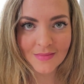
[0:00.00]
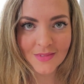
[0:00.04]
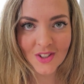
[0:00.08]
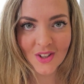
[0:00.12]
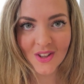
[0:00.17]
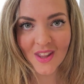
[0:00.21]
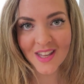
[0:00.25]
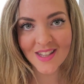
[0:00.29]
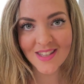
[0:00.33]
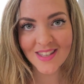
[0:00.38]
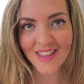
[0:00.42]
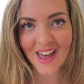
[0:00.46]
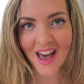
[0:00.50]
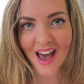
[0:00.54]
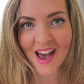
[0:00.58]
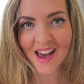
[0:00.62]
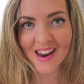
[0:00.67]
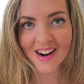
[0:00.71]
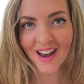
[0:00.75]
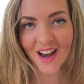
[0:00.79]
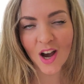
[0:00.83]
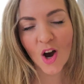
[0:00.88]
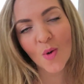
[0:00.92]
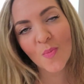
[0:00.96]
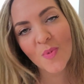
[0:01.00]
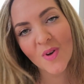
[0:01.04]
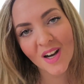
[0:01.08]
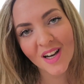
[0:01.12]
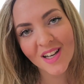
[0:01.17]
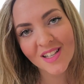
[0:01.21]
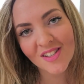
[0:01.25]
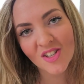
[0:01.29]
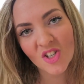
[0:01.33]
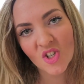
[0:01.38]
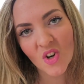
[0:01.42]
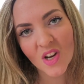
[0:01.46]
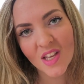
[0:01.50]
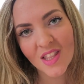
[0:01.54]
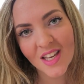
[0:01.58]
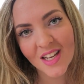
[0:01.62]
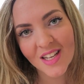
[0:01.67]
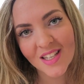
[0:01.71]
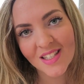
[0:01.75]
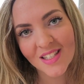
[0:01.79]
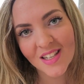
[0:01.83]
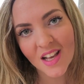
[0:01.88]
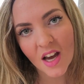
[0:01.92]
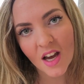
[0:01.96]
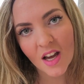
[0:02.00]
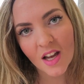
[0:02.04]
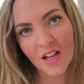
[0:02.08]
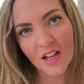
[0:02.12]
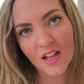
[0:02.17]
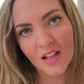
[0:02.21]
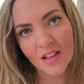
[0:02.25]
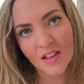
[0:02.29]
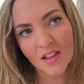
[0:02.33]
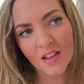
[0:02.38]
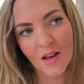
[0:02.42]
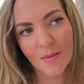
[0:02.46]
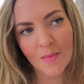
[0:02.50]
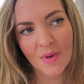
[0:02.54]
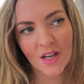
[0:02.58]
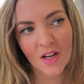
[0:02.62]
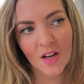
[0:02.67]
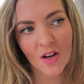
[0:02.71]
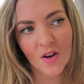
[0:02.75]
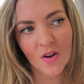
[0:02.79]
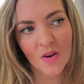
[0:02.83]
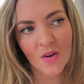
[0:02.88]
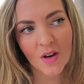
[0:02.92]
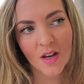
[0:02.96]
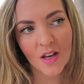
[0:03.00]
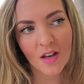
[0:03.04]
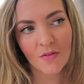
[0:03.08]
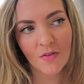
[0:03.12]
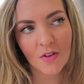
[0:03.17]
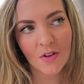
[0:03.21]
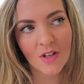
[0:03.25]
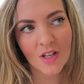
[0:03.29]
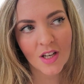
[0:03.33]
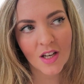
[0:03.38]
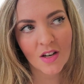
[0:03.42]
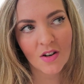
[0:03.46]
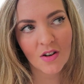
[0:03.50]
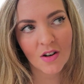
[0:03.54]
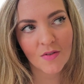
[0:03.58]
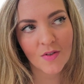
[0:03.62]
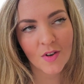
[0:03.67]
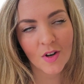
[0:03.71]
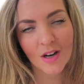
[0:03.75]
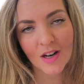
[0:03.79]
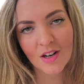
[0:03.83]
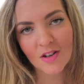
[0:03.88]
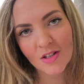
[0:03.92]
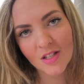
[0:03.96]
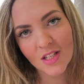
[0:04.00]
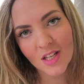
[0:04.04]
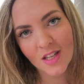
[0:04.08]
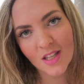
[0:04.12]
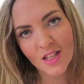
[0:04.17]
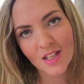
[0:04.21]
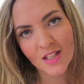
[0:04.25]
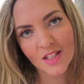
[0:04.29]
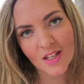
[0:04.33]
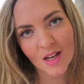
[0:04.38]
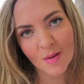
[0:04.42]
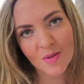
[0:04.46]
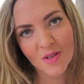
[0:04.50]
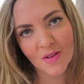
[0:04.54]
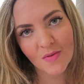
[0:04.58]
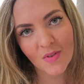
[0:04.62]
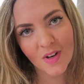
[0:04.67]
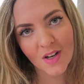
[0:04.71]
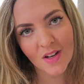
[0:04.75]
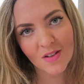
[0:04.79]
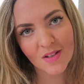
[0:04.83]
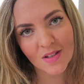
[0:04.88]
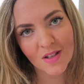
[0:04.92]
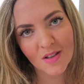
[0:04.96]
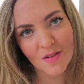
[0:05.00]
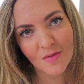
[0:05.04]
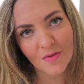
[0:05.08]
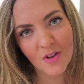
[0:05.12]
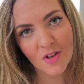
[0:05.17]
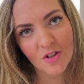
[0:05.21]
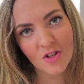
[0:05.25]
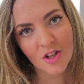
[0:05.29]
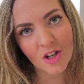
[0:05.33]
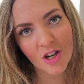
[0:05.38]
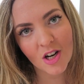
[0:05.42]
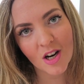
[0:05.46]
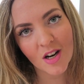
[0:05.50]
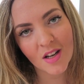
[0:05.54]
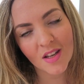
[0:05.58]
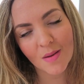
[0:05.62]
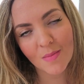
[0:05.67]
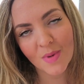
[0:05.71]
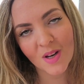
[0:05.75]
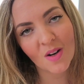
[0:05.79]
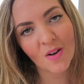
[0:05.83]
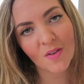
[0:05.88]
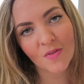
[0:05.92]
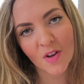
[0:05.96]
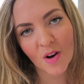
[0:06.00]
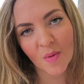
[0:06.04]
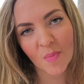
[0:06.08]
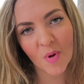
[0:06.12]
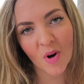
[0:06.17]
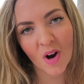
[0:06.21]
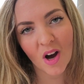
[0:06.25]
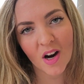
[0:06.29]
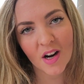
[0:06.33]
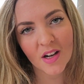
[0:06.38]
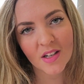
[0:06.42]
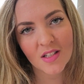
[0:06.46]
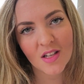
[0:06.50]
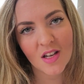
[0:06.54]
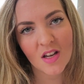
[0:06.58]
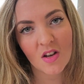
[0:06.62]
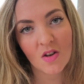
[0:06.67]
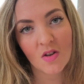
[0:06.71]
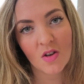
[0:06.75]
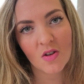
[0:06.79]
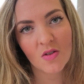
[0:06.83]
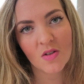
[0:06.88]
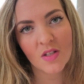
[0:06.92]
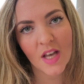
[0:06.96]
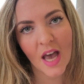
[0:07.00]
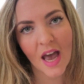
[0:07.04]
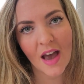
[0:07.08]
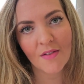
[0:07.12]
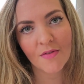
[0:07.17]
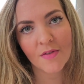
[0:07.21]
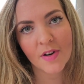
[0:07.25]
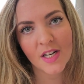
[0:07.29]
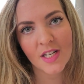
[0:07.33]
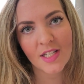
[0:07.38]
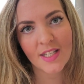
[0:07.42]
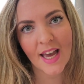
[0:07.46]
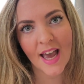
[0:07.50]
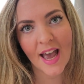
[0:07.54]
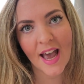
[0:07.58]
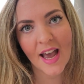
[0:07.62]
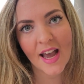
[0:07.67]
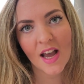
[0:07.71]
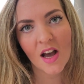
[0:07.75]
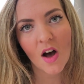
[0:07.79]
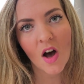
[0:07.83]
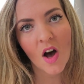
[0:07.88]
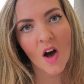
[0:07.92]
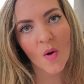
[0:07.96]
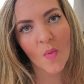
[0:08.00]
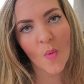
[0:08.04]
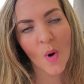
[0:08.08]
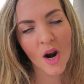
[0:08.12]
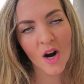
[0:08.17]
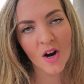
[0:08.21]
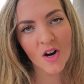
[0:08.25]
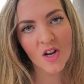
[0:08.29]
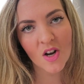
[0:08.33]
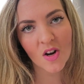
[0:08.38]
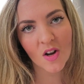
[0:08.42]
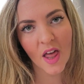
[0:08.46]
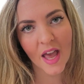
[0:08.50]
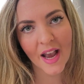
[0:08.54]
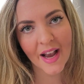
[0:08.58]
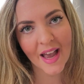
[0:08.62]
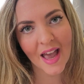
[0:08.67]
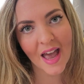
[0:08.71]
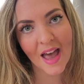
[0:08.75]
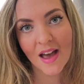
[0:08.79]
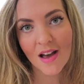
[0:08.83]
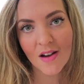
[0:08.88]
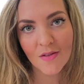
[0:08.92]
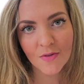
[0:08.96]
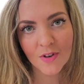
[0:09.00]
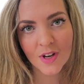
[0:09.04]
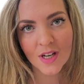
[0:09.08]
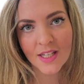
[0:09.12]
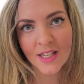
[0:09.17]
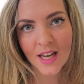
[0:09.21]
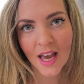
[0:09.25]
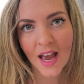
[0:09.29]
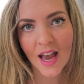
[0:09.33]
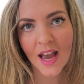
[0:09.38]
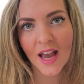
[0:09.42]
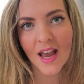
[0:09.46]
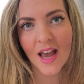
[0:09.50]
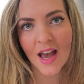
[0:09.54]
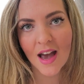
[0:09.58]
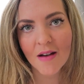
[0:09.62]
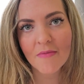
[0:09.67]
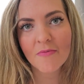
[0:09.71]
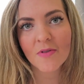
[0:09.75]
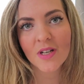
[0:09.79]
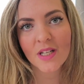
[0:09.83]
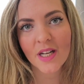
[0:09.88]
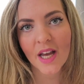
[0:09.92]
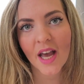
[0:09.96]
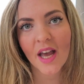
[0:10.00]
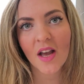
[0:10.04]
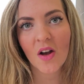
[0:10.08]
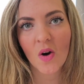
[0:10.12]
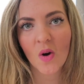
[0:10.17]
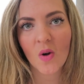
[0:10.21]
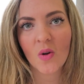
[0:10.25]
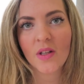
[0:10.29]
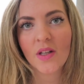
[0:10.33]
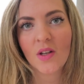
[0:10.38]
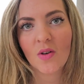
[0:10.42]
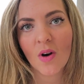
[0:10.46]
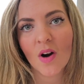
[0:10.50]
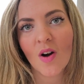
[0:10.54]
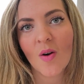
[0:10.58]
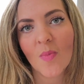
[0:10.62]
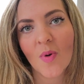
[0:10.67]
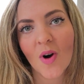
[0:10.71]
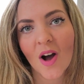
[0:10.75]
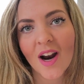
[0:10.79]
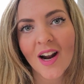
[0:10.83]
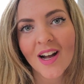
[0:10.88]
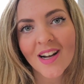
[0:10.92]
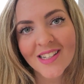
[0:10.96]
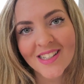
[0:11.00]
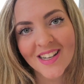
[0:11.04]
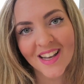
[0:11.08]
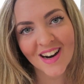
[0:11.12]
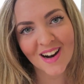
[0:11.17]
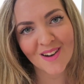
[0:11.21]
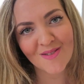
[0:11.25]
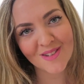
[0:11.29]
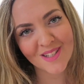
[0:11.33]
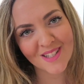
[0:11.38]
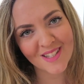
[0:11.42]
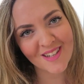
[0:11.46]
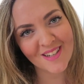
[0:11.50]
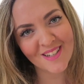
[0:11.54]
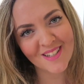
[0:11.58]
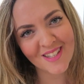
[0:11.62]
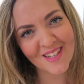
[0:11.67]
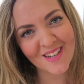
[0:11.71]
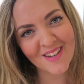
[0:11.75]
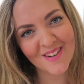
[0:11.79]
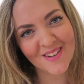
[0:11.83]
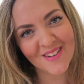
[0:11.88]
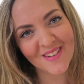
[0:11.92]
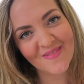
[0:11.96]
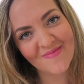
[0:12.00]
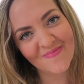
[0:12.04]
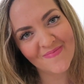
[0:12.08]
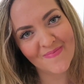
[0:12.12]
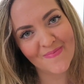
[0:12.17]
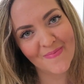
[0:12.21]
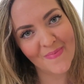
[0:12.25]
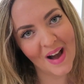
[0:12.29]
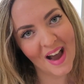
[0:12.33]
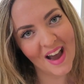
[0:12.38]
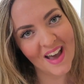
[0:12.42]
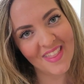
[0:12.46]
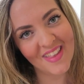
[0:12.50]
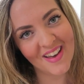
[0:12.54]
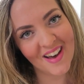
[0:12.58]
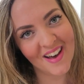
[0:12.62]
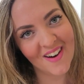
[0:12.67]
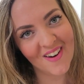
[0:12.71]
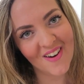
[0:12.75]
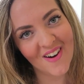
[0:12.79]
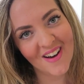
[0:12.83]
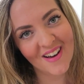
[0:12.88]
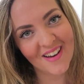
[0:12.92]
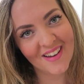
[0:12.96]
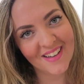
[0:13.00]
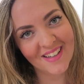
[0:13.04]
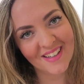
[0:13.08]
So that's that. I hope you guys enjoyed this. Let me know if you did, or if you're interested in these types of videos in the future. Let me know if there are products that you use every day. What are your like everyday holy grail products? And I will see you soon. Bye though.